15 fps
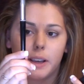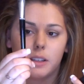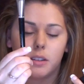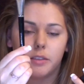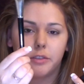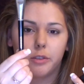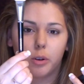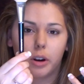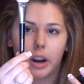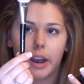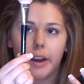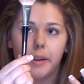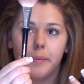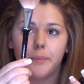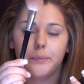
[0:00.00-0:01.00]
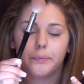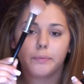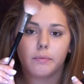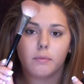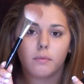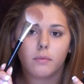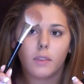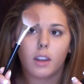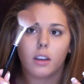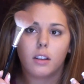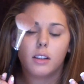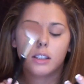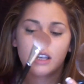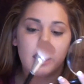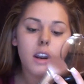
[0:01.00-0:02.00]
by Sephora.
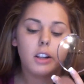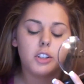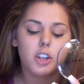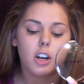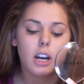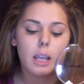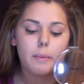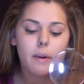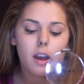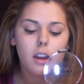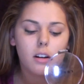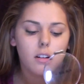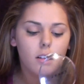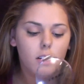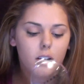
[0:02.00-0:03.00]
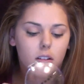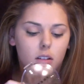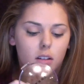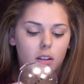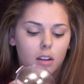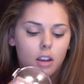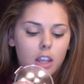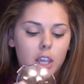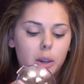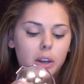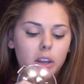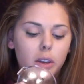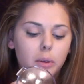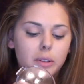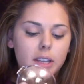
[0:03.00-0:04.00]
It's kind of dirty, but you
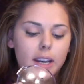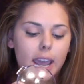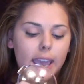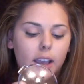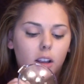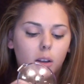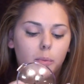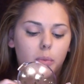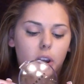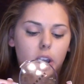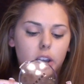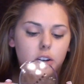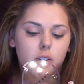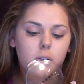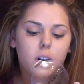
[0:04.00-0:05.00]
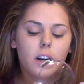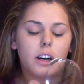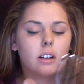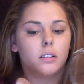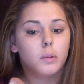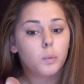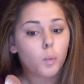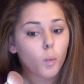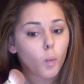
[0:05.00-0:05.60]
can use an angled brush or